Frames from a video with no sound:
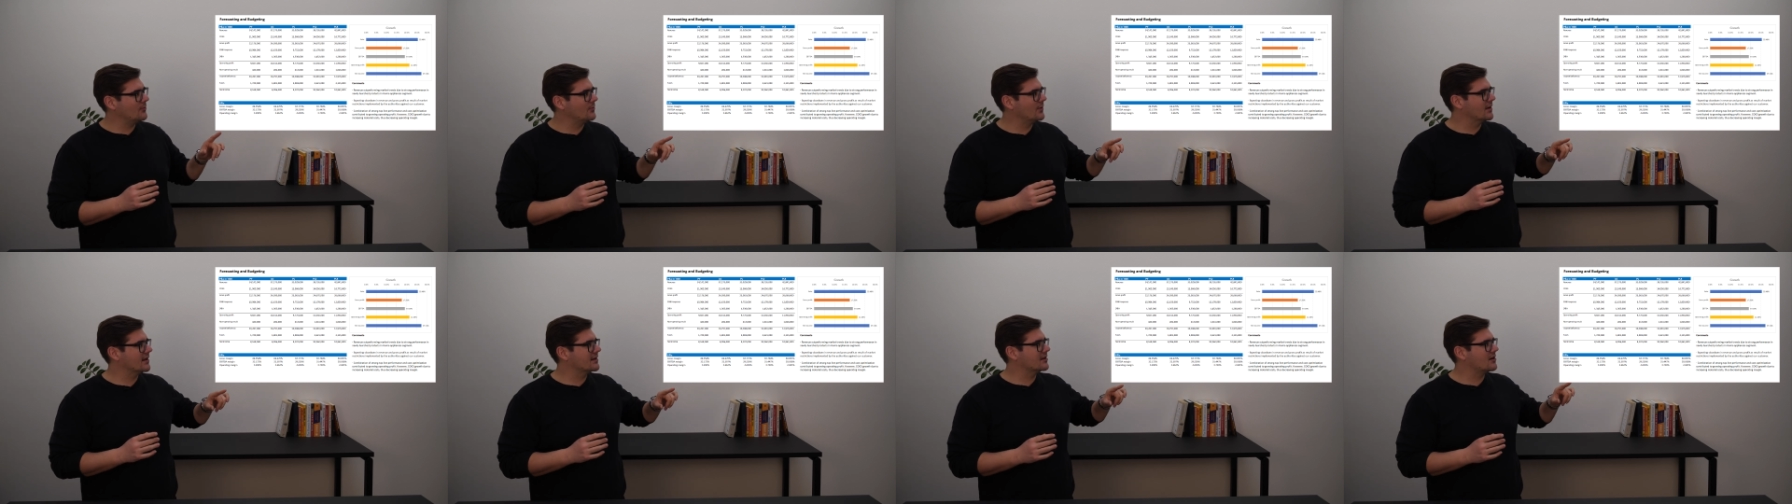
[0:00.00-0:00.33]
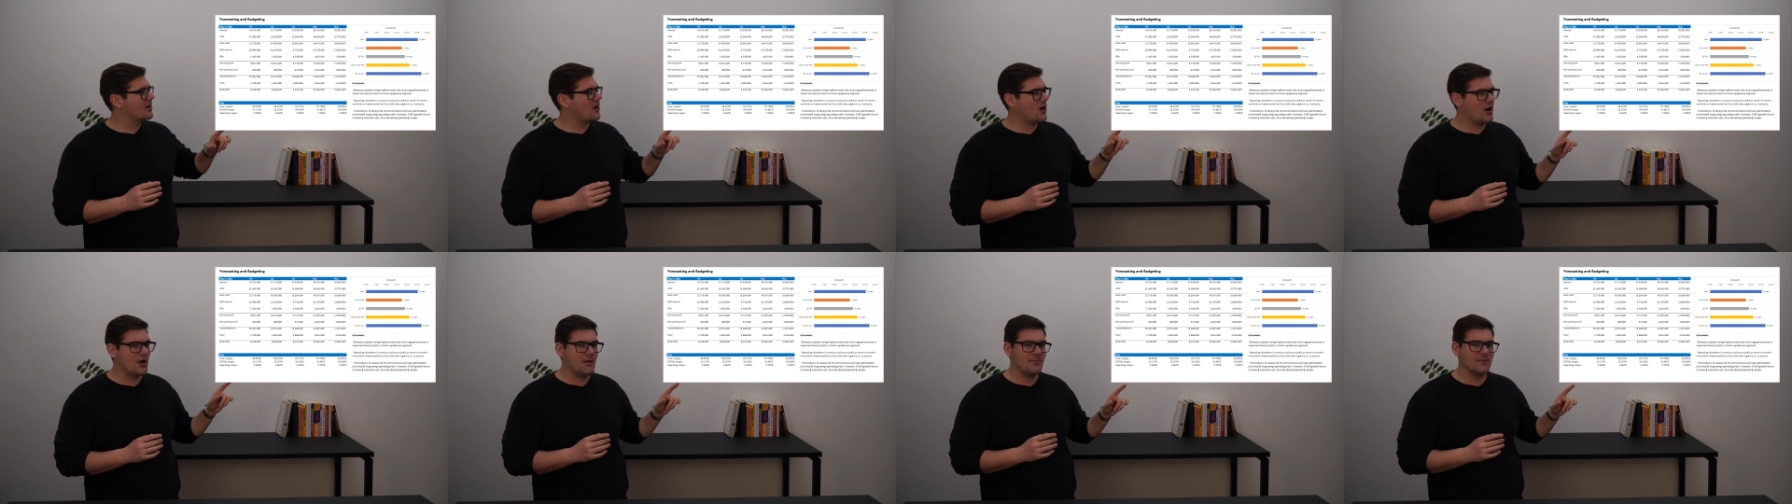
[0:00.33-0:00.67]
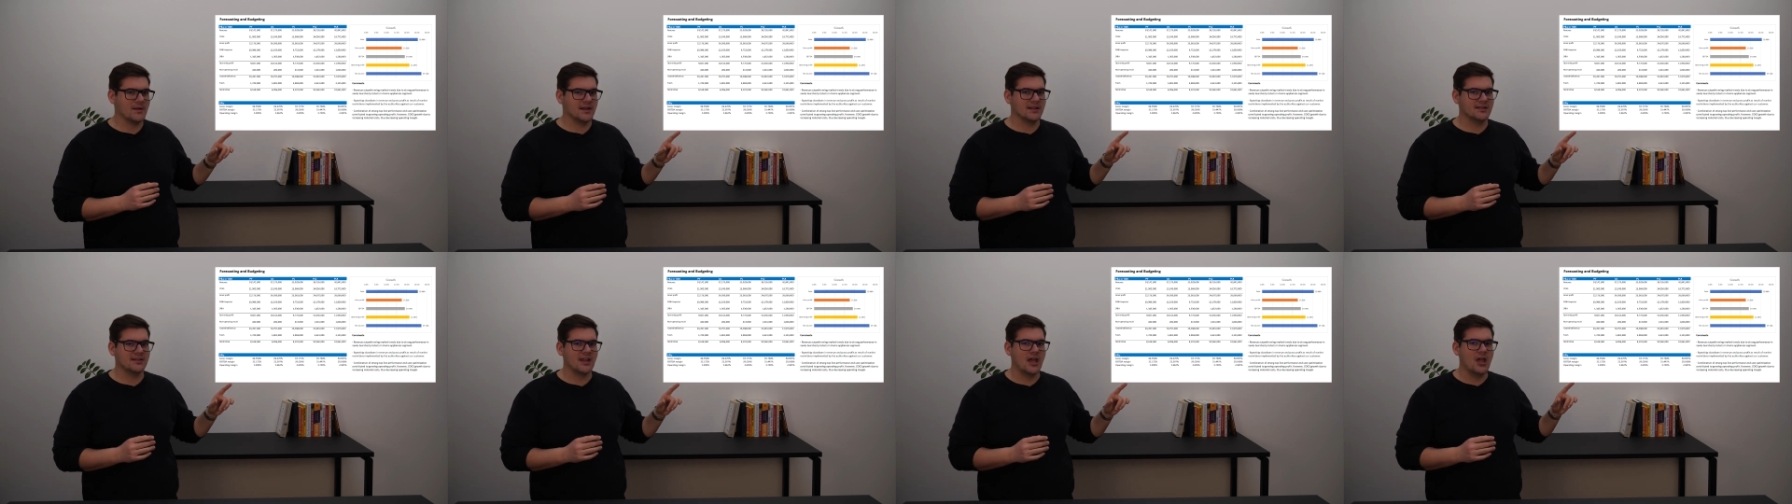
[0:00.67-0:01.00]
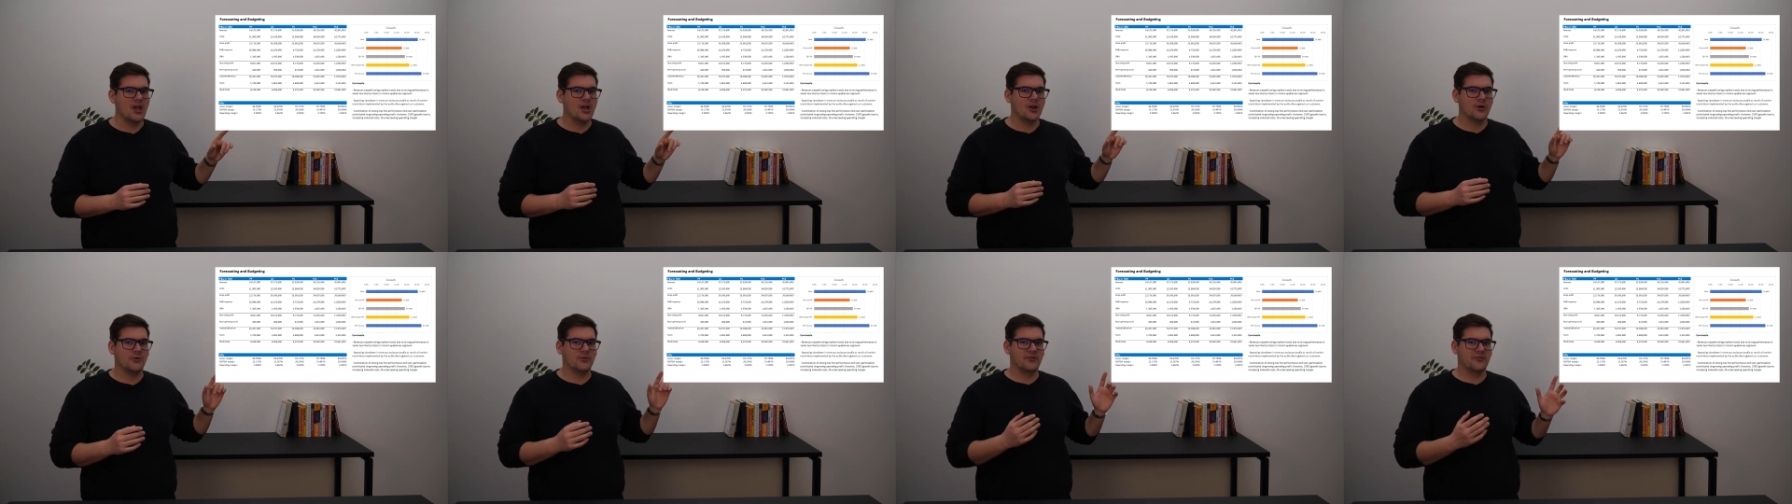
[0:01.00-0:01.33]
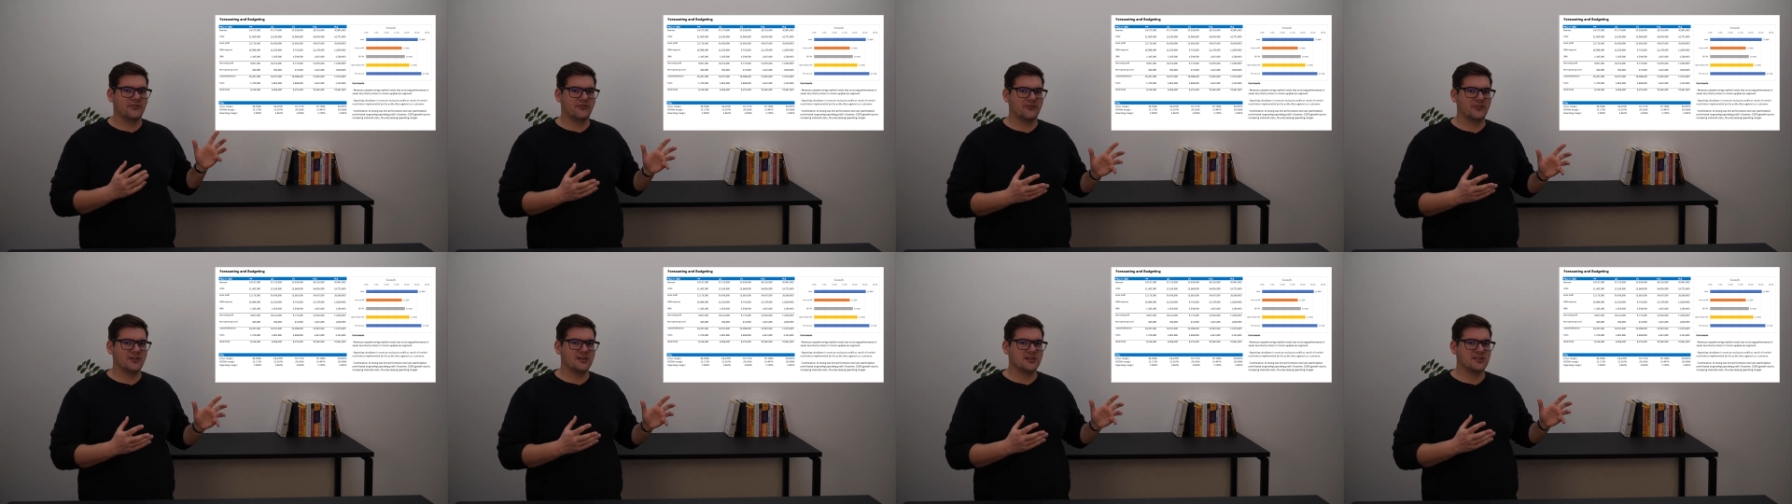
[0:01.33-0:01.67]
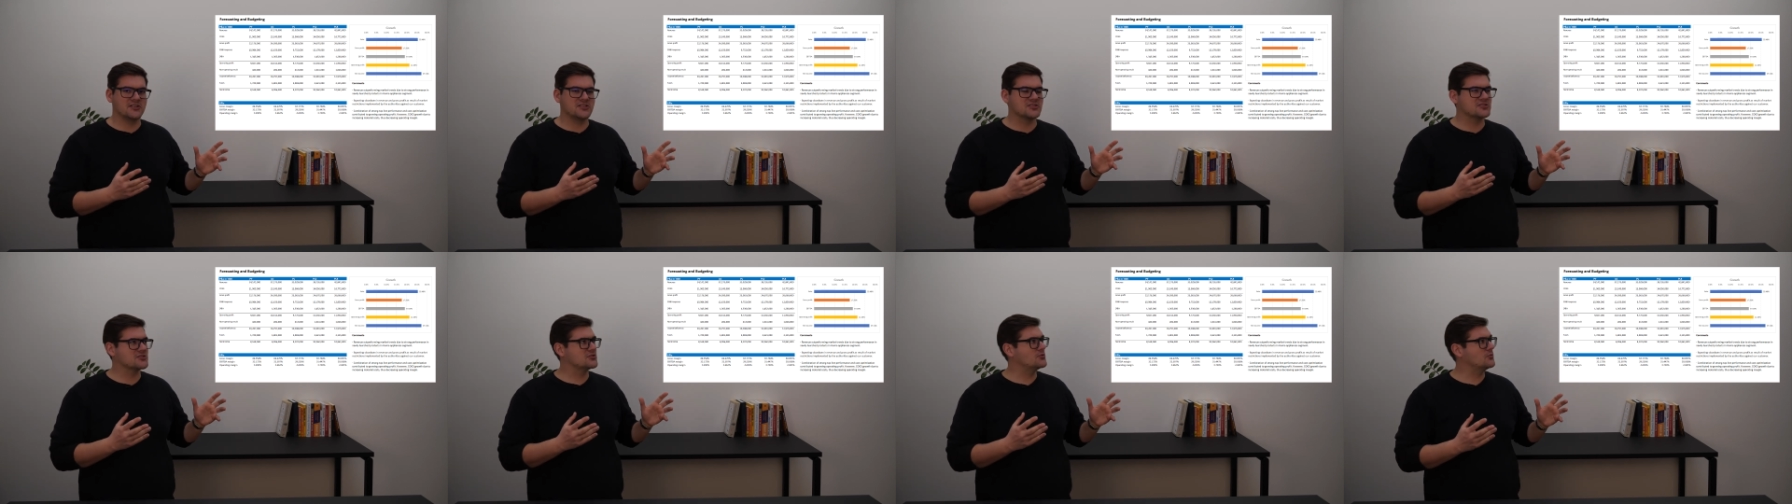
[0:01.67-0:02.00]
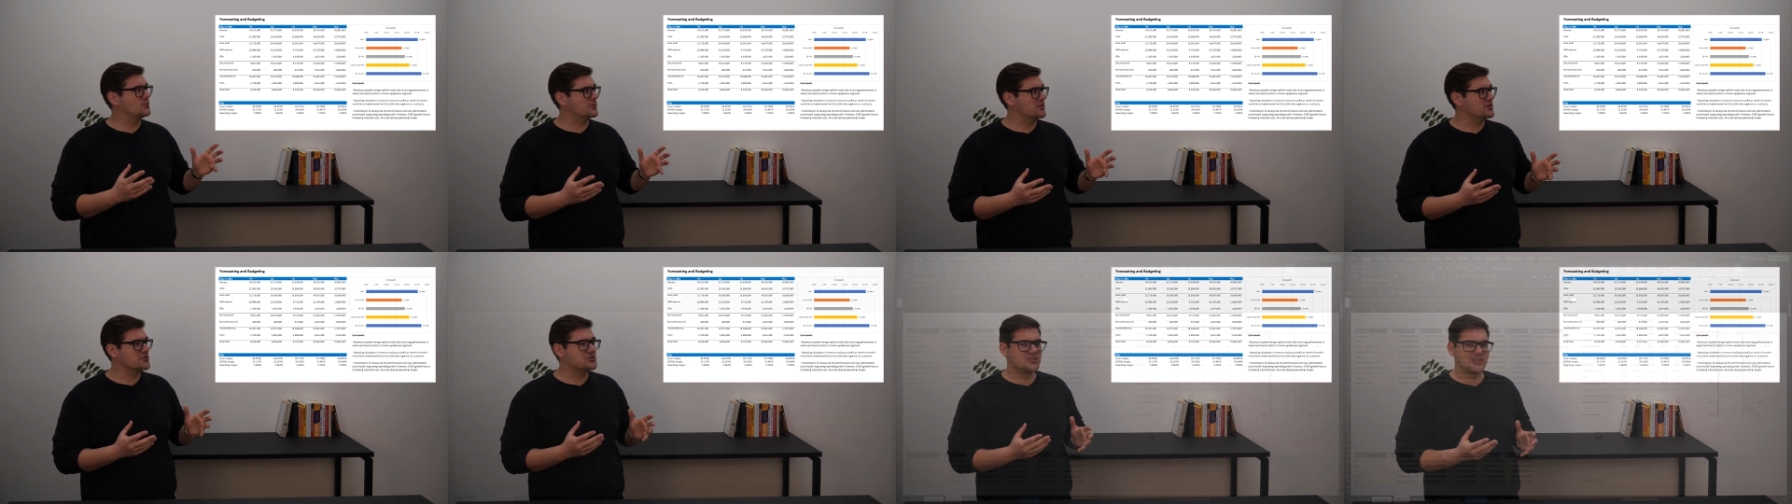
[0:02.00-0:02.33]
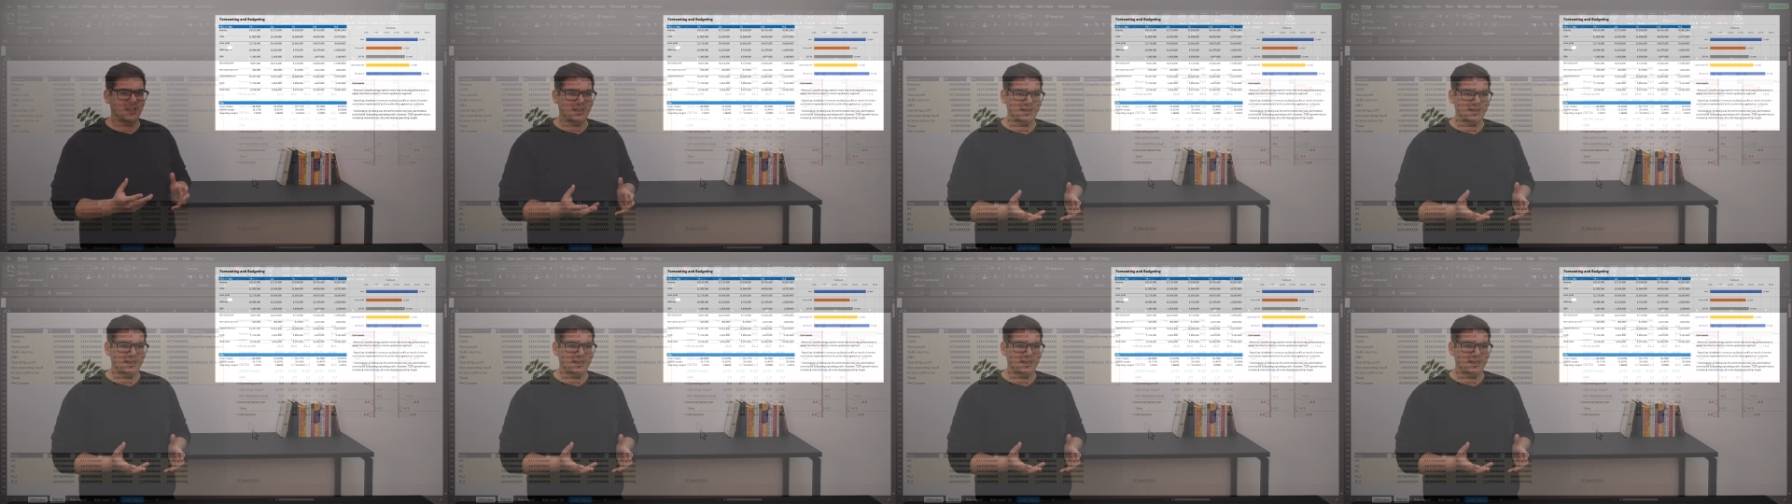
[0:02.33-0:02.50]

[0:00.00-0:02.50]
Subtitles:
what comment refers to which